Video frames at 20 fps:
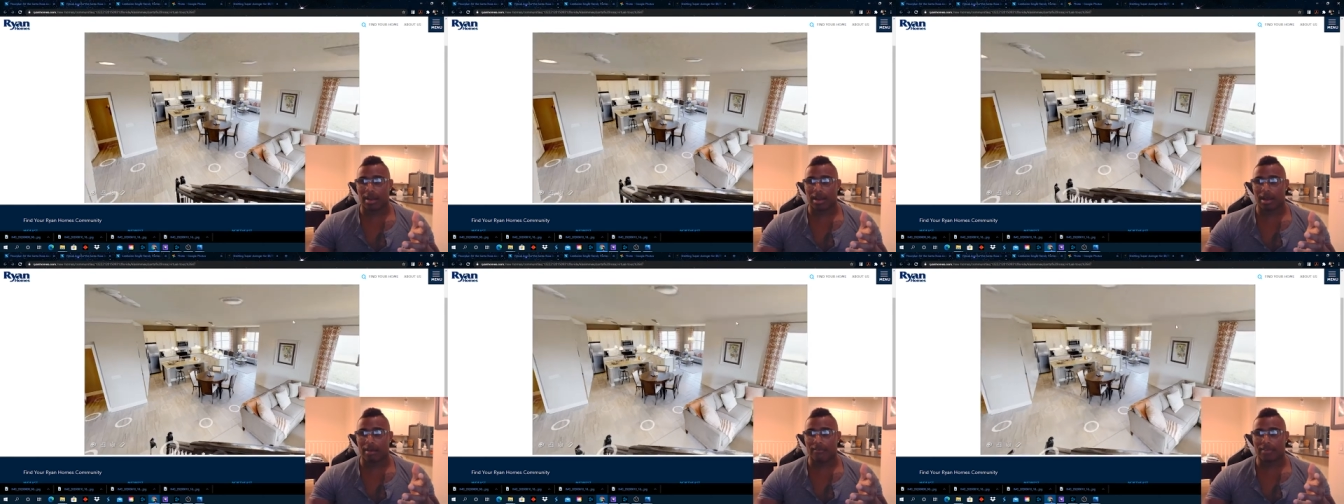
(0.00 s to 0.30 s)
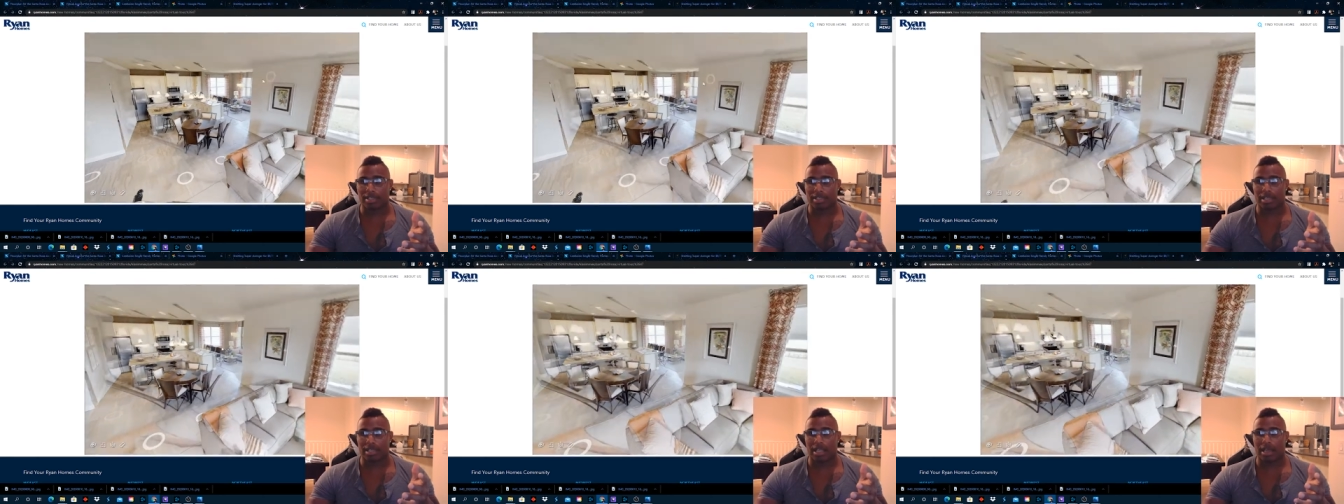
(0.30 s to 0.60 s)

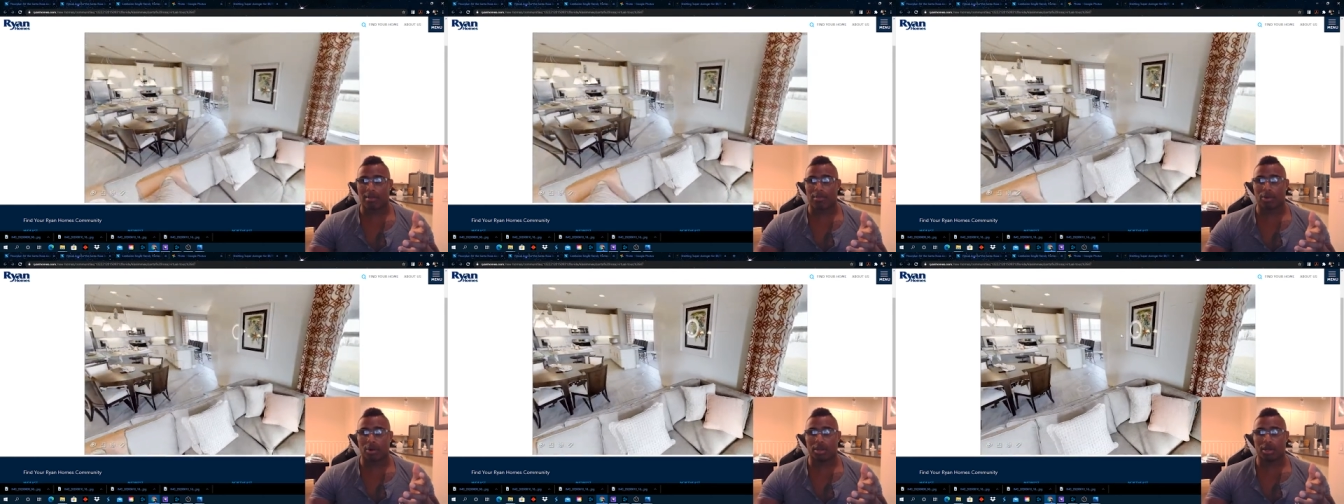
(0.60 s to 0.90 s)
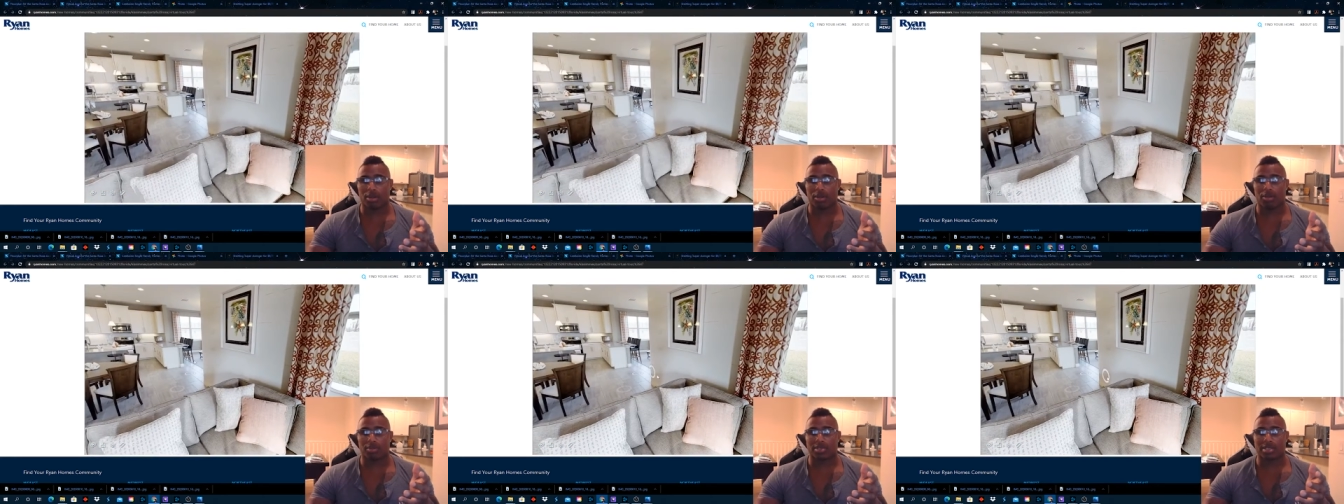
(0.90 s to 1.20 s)
Obviously, that
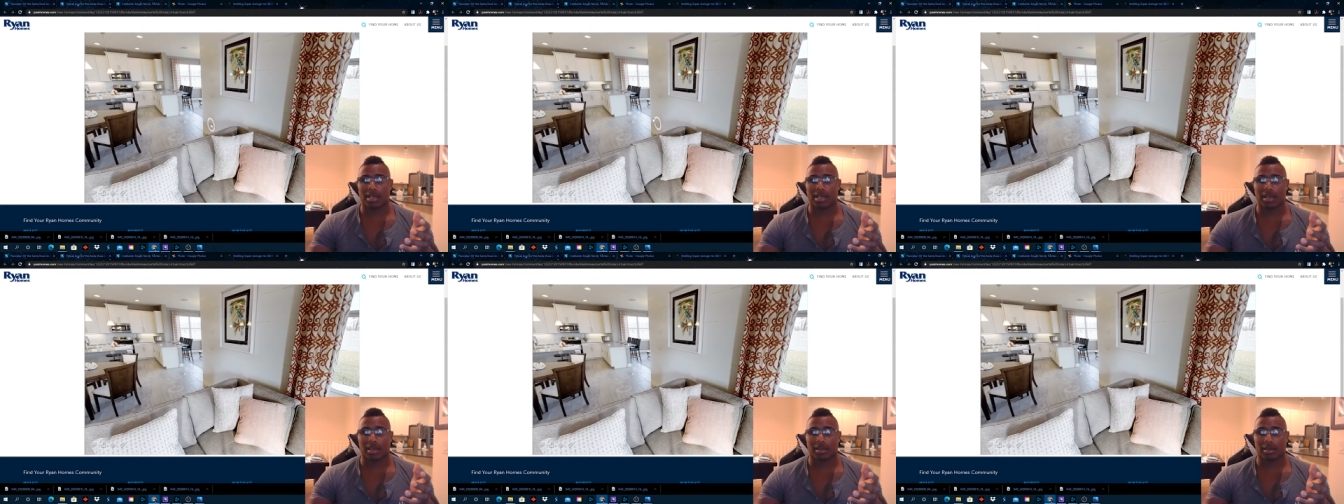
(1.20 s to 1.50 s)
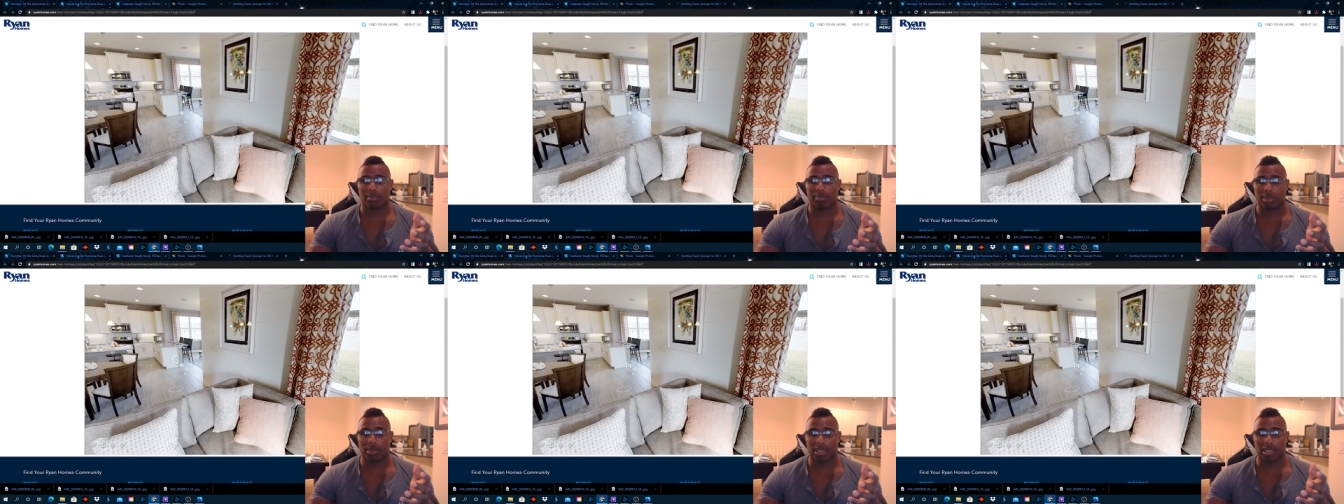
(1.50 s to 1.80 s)
morning room's not going
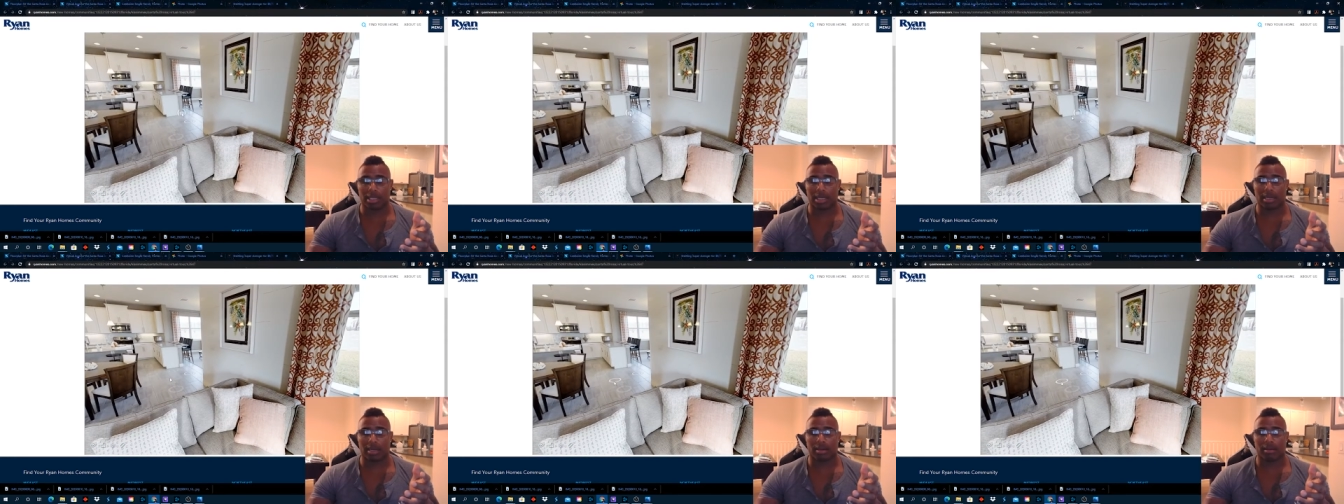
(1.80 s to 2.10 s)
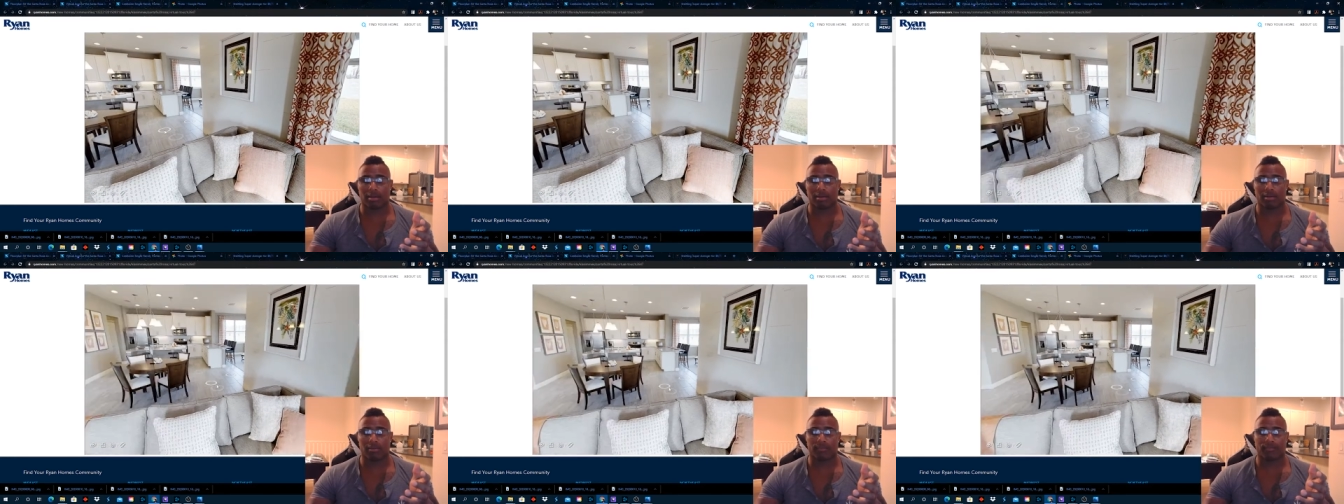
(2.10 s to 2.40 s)
to be
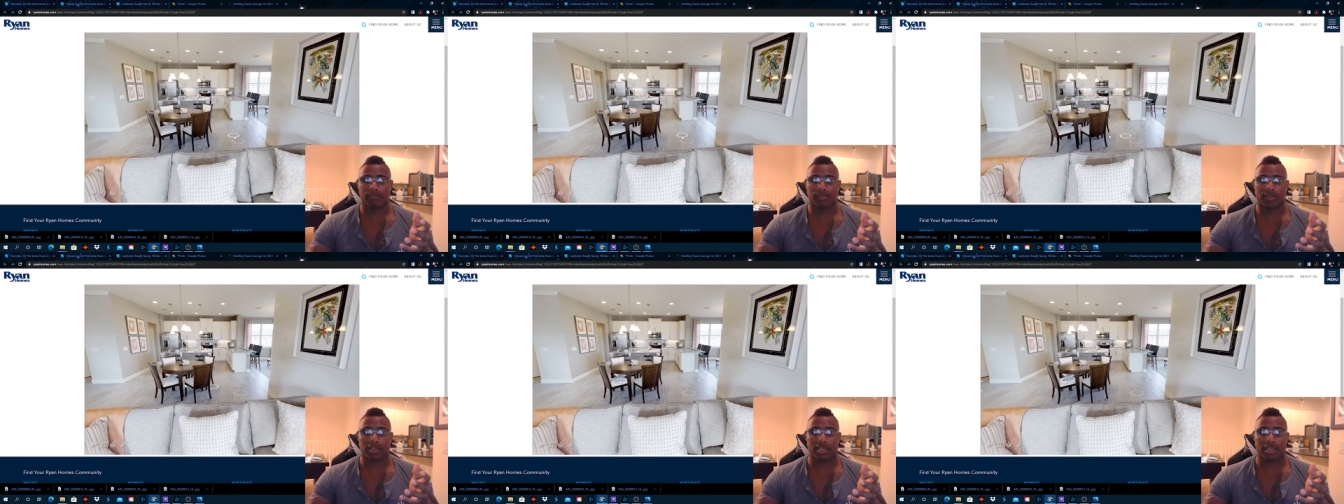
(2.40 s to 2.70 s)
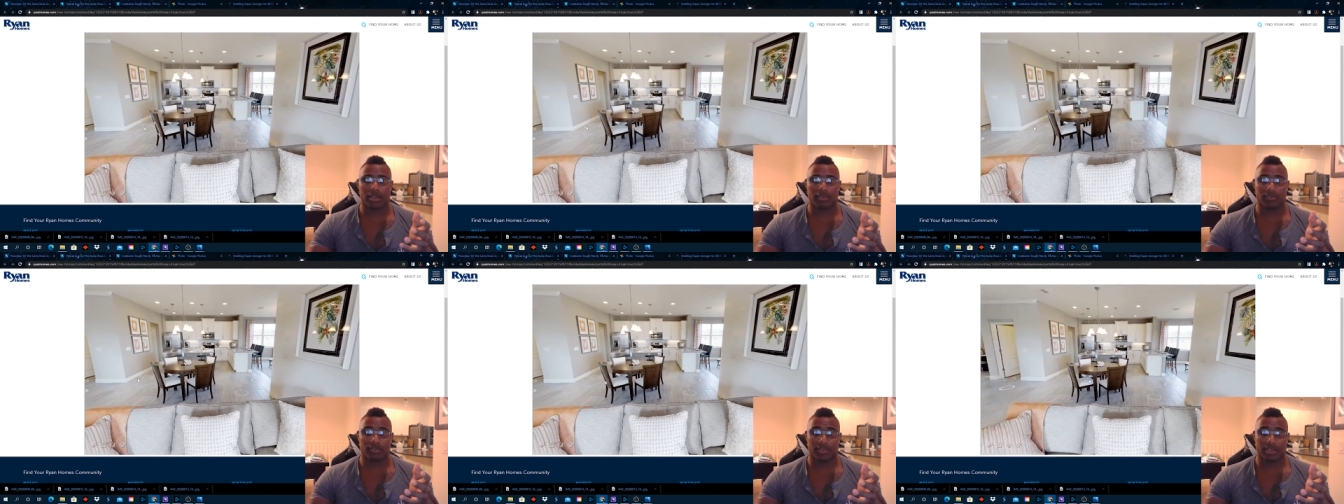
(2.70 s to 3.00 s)
there.
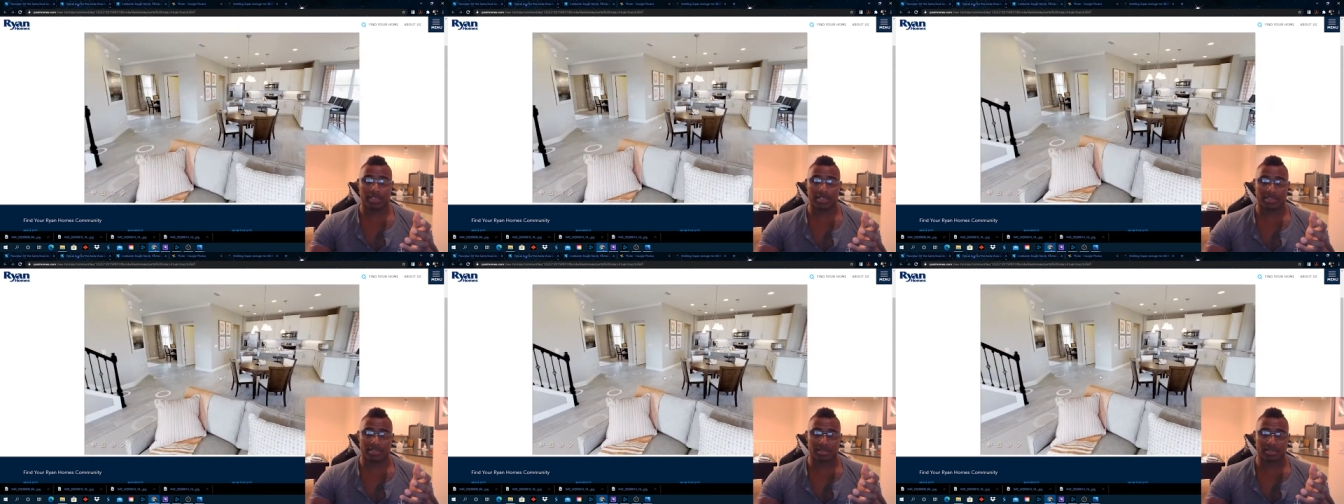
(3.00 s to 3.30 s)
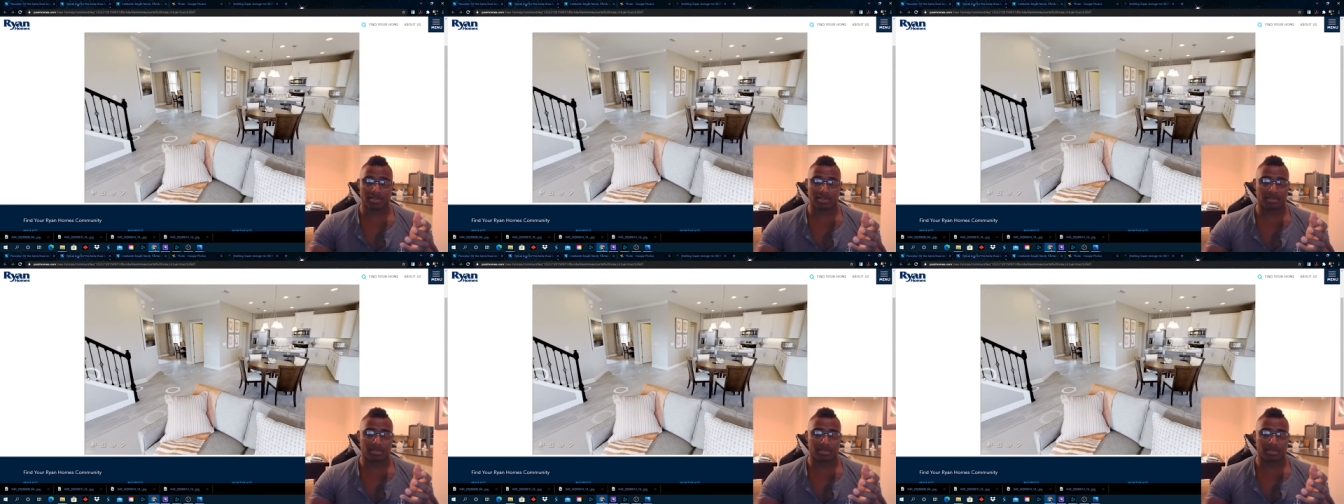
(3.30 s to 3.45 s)
And if this